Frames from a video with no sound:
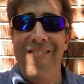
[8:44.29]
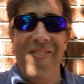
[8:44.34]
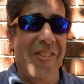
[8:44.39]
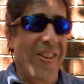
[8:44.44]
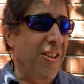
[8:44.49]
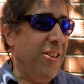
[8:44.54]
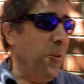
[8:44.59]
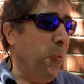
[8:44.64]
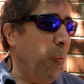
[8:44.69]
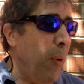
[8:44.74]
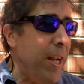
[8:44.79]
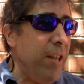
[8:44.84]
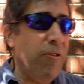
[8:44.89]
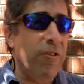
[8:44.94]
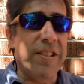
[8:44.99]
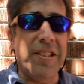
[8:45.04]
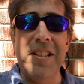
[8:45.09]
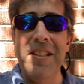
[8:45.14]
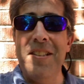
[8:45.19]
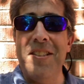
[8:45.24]
the
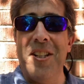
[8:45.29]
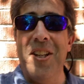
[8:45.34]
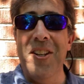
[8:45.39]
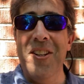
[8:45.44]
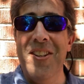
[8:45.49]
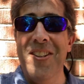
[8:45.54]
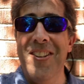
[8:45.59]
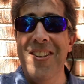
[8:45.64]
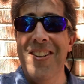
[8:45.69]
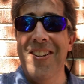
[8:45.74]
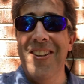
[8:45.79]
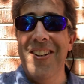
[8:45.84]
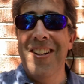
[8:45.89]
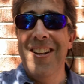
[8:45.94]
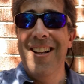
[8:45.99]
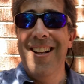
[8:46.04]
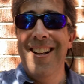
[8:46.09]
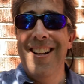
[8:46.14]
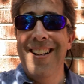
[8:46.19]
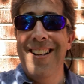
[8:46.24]
waitresses,
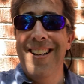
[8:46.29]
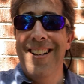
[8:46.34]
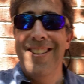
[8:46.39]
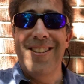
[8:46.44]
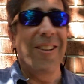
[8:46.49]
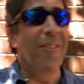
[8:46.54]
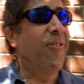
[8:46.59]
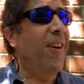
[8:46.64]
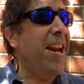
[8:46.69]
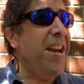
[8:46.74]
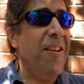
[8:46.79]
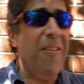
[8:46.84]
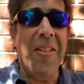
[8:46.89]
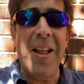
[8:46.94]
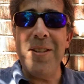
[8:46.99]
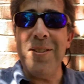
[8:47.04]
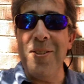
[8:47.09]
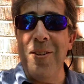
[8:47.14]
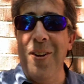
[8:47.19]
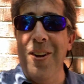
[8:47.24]
the radio
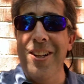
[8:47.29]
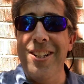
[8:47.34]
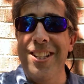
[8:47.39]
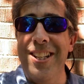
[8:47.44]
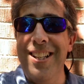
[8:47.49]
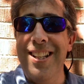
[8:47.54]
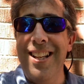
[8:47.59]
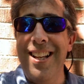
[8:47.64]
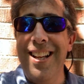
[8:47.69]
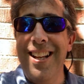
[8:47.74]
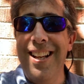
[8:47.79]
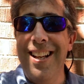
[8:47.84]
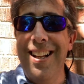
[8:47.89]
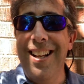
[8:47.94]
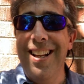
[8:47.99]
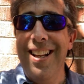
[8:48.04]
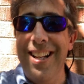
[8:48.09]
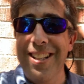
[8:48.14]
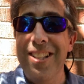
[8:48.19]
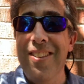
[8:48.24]
that's on
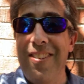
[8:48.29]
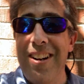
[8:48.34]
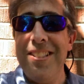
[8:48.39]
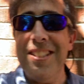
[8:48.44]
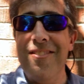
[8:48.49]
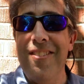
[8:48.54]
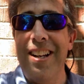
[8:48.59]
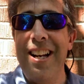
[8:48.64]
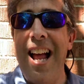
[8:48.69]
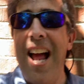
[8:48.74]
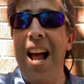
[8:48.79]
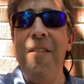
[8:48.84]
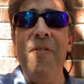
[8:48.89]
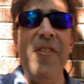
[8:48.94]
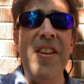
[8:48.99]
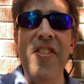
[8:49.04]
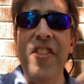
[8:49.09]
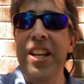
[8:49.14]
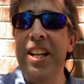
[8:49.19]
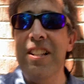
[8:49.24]
in the restaurant?
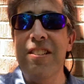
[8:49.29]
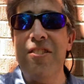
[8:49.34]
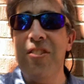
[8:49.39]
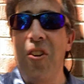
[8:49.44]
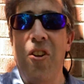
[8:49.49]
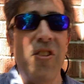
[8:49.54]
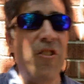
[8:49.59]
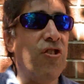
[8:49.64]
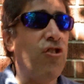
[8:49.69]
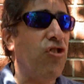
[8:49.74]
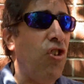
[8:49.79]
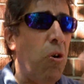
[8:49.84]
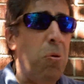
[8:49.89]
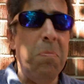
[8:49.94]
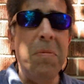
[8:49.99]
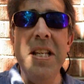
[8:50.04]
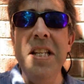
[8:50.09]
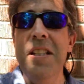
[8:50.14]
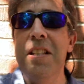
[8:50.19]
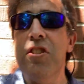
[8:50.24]
Everything is so
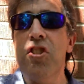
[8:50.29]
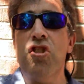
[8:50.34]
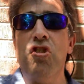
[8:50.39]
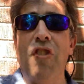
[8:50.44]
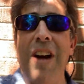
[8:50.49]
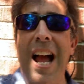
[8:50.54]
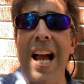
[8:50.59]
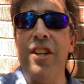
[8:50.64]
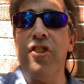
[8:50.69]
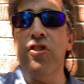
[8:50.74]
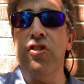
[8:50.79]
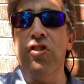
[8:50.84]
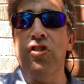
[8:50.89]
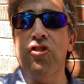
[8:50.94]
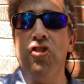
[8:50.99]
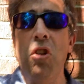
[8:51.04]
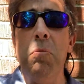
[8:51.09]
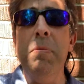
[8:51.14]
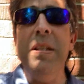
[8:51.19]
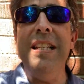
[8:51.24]
many distractions. There's
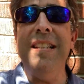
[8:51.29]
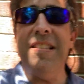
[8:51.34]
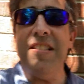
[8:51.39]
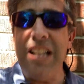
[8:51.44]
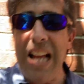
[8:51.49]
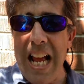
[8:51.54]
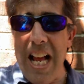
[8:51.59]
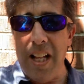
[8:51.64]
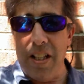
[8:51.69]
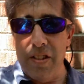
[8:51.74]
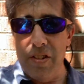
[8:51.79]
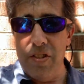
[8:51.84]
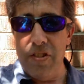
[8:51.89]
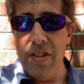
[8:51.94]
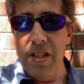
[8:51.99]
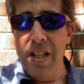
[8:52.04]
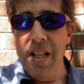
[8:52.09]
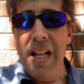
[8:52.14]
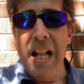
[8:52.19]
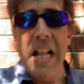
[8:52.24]
so many
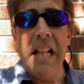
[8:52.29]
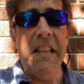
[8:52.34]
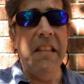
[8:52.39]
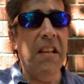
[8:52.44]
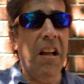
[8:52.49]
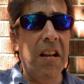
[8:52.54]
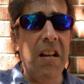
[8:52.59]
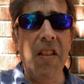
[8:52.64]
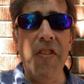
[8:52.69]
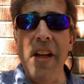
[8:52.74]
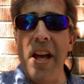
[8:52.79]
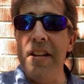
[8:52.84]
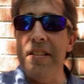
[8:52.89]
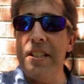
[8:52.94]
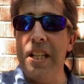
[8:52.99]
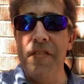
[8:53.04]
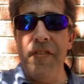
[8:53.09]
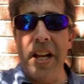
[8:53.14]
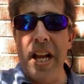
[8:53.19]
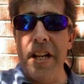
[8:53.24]
sounds. None of that is
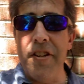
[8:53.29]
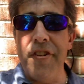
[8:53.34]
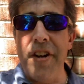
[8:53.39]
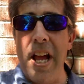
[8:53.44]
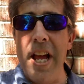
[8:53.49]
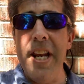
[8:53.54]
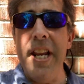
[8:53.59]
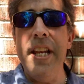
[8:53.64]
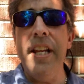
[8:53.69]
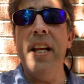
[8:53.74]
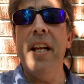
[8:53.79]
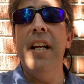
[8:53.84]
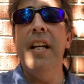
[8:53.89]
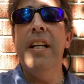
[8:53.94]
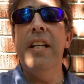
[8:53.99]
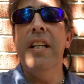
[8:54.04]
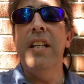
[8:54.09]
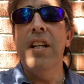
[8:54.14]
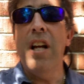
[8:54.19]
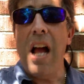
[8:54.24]
giving Andrew a headache.
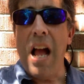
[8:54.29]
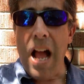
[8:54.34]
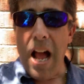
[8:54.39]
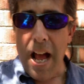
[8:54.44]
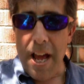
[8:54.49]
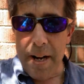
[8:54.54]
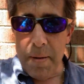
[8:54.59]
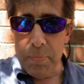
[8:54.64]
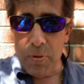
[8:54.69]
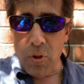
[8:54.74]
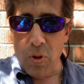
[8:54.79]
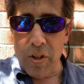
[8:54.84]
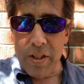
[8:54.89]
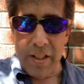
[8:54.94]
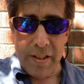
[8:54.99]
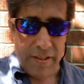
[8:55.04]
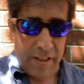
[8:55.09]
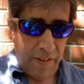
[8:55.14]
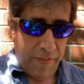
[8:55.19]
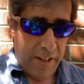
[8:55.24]
Adam talking
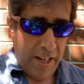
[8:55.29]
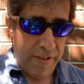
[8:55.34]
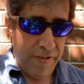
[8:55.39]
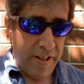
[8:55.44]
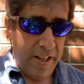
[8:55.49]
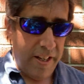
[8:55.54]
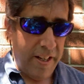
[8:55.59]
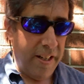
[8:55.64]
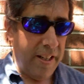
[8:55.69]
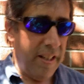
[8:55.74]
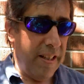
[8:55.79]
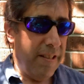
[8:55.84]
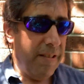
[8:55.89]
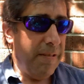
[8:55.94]
is giving Andrew a headache.